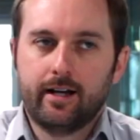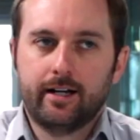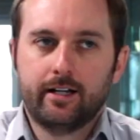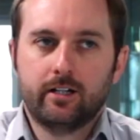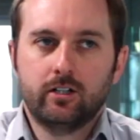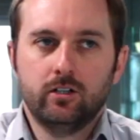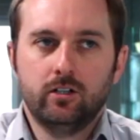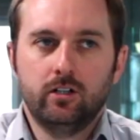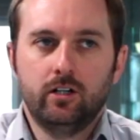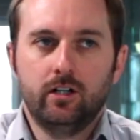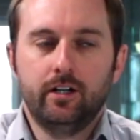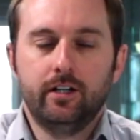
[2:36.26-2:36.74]
I
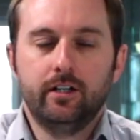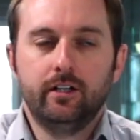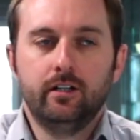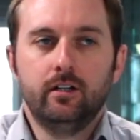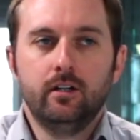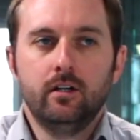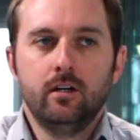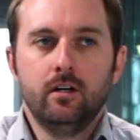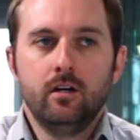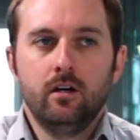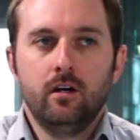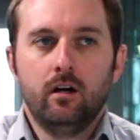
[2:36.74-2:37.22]
could,
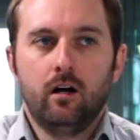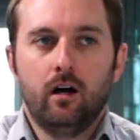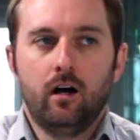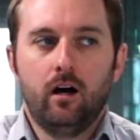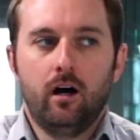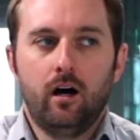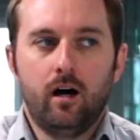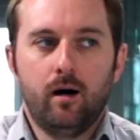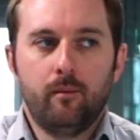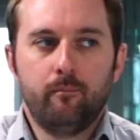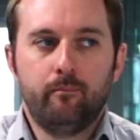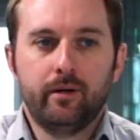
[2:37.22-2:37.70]

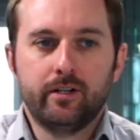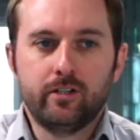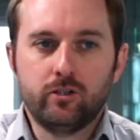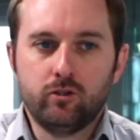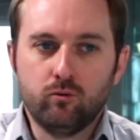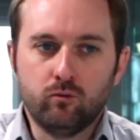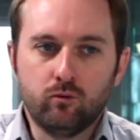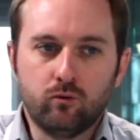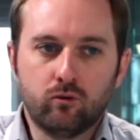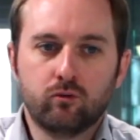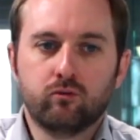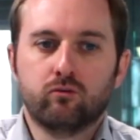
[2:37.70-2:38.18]
but
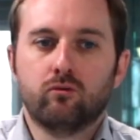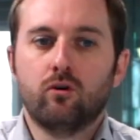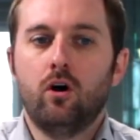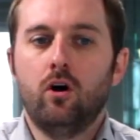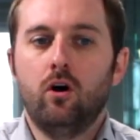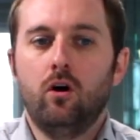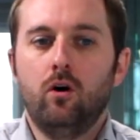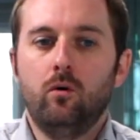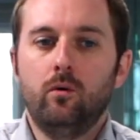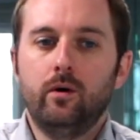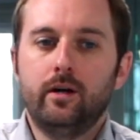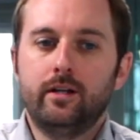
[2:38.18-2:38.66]
you
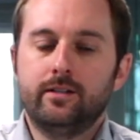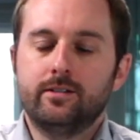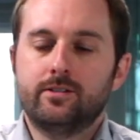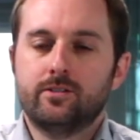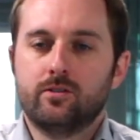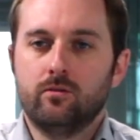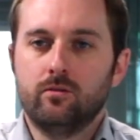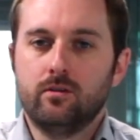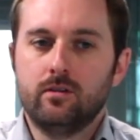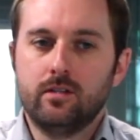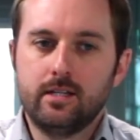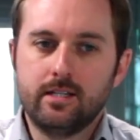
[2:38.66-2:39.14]
grow. And
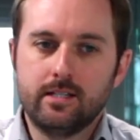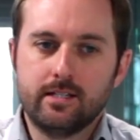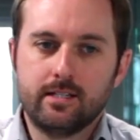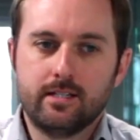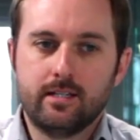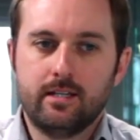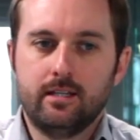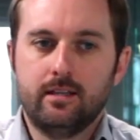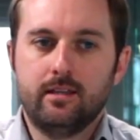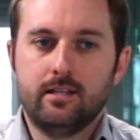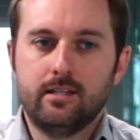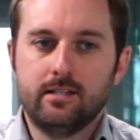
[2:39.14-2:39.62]
so
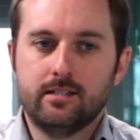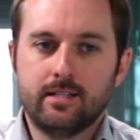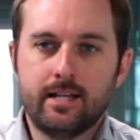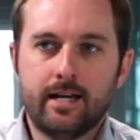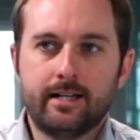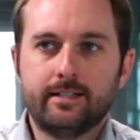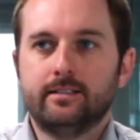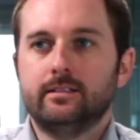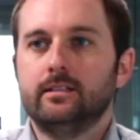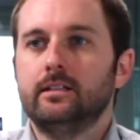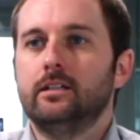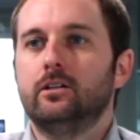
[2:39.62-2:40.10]
these
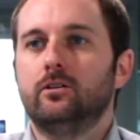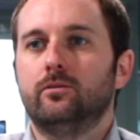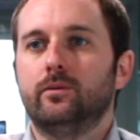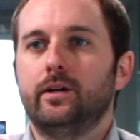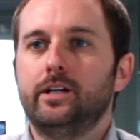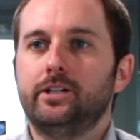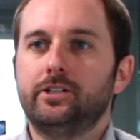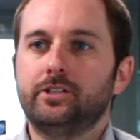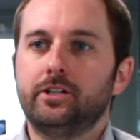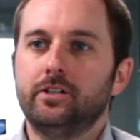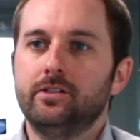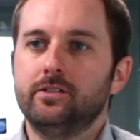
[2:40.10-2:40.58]
next
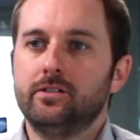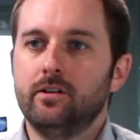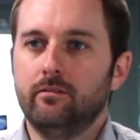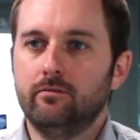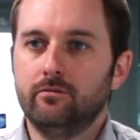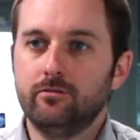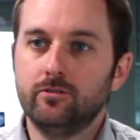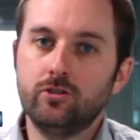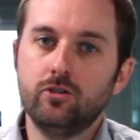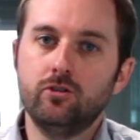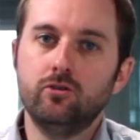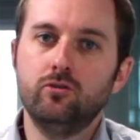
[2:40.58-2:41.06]
iterations
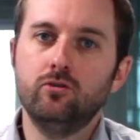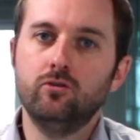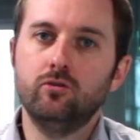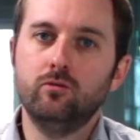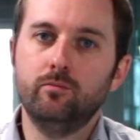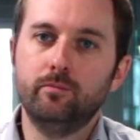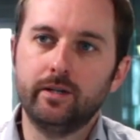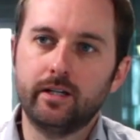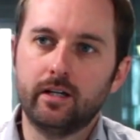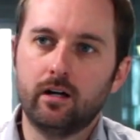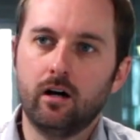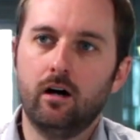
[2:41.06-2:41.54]
of you
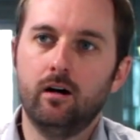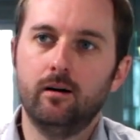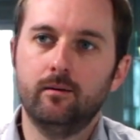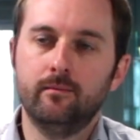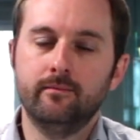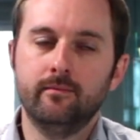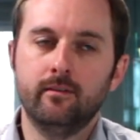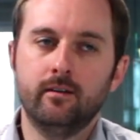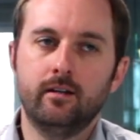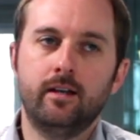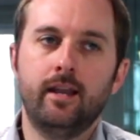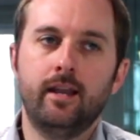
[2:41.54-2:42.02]
become the